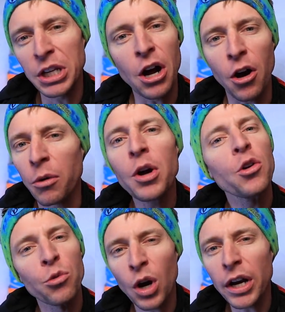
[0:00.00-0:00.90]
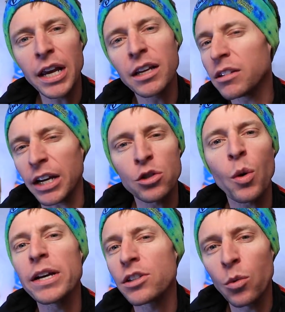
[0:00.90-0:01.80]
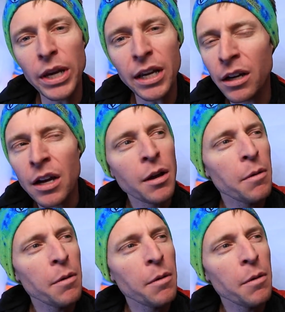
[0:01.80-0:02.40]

you know, running like twice a week.